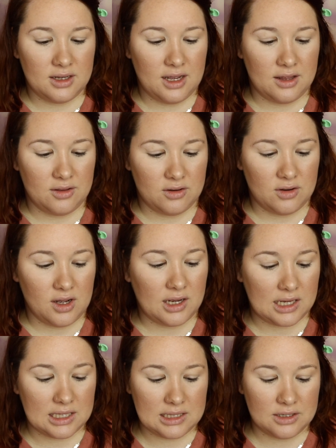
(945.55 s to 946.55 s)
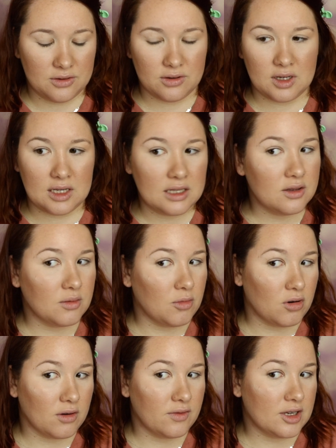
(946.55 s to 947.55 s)
And they're not glittery, they're
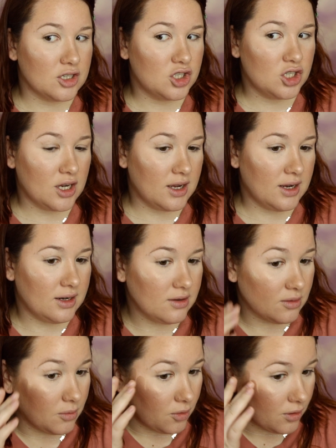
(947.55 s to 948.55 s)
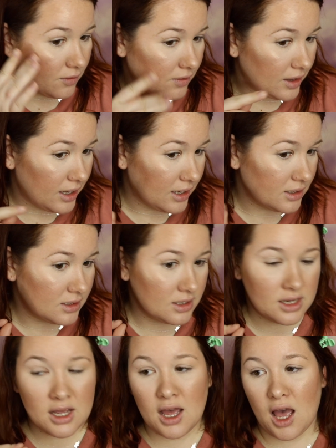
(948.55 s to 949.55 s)
more of a shine. They're more of that,
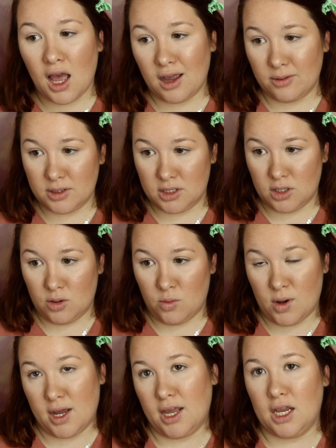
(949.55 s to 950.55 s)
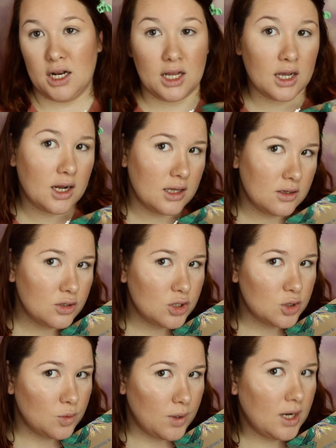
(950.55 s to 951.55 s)
I went to Hawaii and I got a little
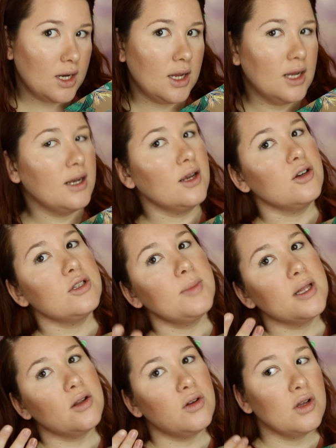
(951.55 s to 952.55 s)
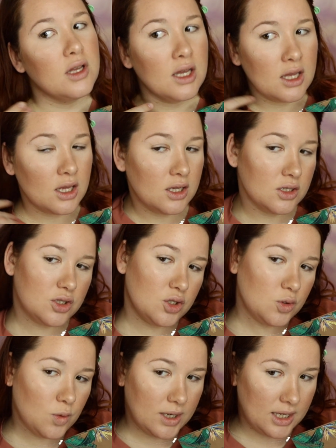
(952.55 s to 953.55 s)
sweaty, and here's my little
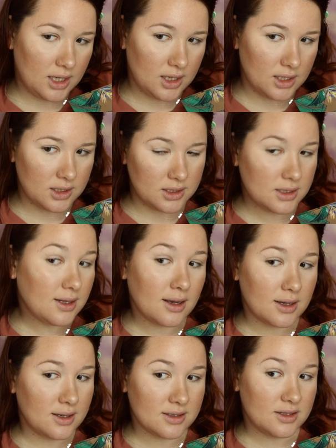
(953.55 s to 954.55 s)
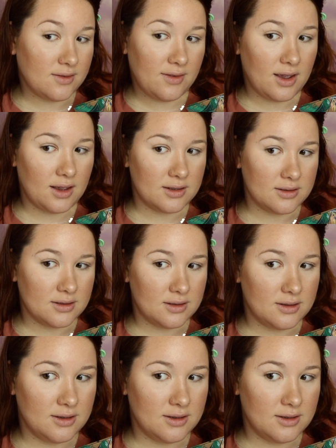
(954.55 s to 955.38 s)
sweaty, sun-kissed face.